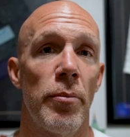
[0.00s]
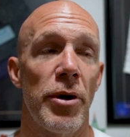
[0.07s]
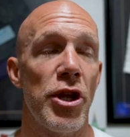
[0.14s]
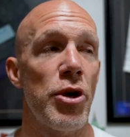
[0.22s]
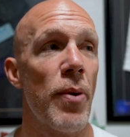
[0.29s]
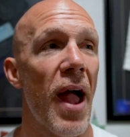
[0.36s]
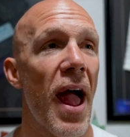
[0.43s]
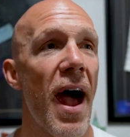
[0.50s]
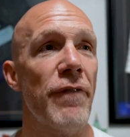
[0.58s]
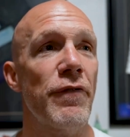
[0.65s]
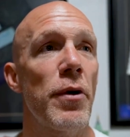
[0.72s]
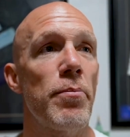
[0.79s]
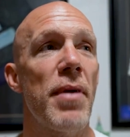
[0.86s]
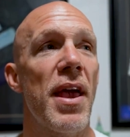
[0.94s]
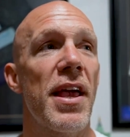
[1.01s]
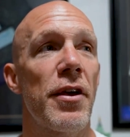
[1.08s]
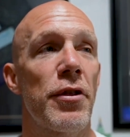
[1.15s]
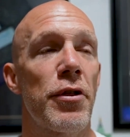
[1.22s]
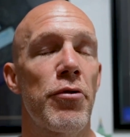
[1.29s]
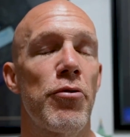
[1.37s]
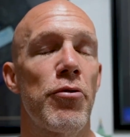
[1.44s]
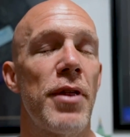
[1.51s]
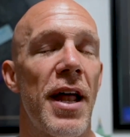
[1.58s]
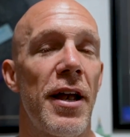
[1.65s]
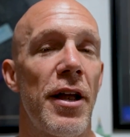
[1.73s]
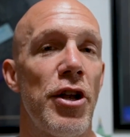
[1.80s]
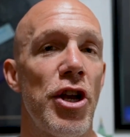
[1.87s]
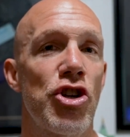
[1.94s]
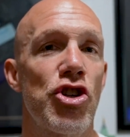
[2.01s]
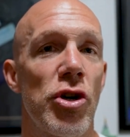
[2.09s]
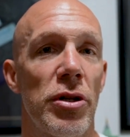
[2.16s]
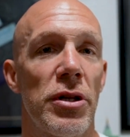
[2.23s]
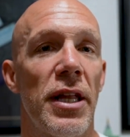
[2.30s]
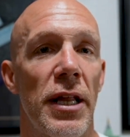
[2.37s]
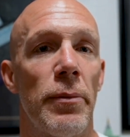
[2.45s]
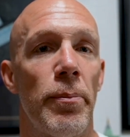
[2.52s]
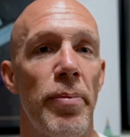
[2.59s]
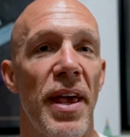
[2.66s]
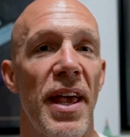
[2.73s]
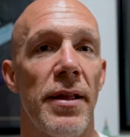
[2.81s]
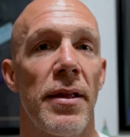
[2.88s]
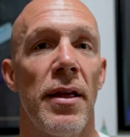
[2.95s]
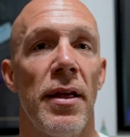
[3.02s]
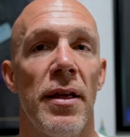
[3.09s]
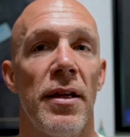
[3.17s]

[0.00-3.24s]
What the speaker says: But you have to make it through that initial little bit